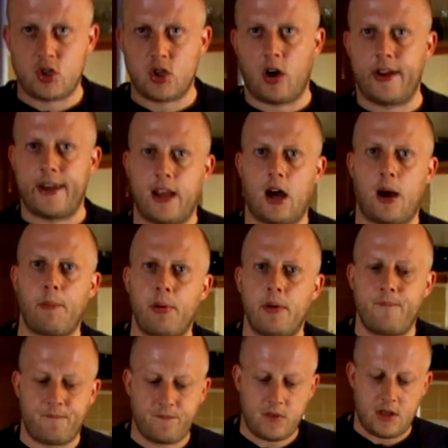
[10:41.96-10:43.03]
to tidy up,
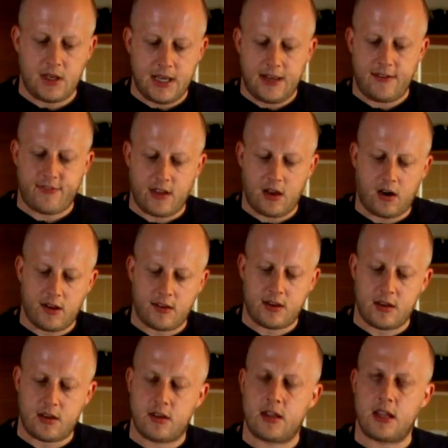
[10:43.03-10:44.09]
leave the
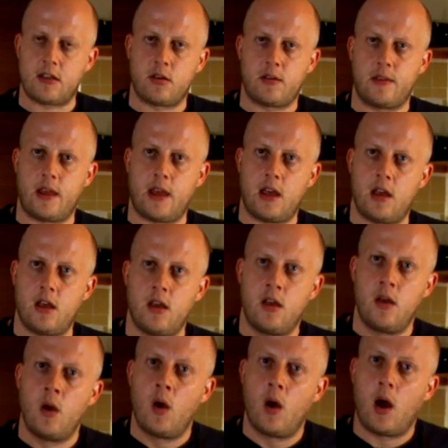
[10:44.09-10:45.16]
icing to set on there,
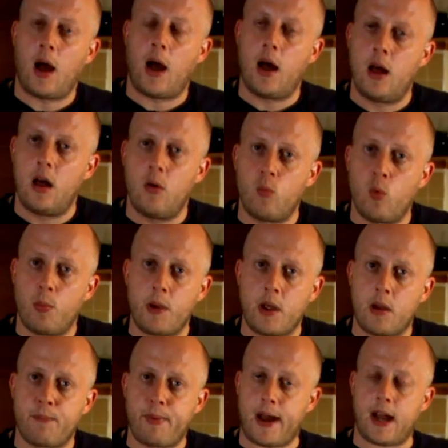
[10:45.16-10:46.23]
and we'll be
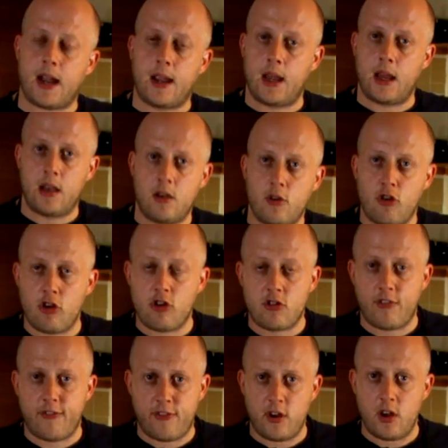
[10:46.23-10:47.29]
back in just
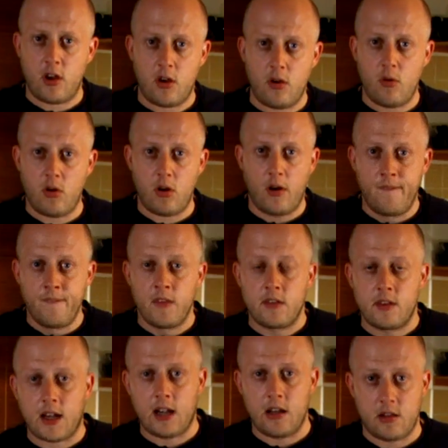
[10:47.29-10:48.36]
a few
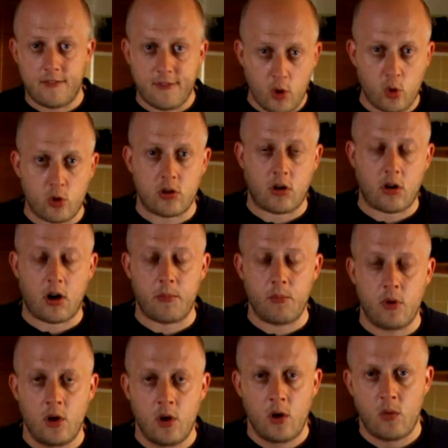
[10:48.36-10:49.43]
seconds of your time
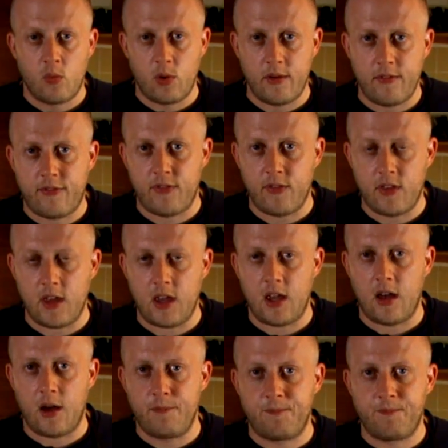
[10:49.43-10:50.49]
with the
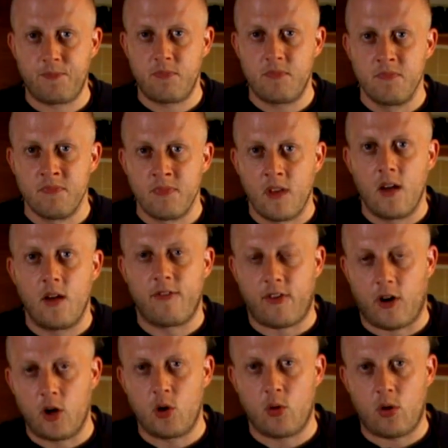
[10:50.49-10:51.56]

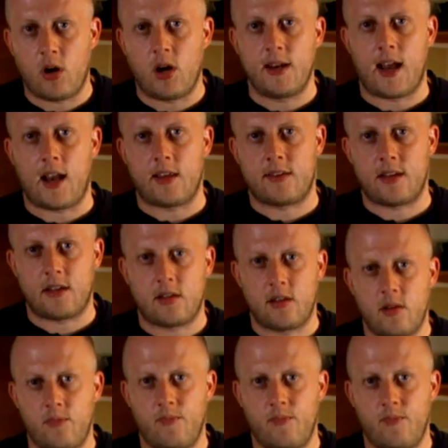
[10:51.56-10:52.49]
final analysis.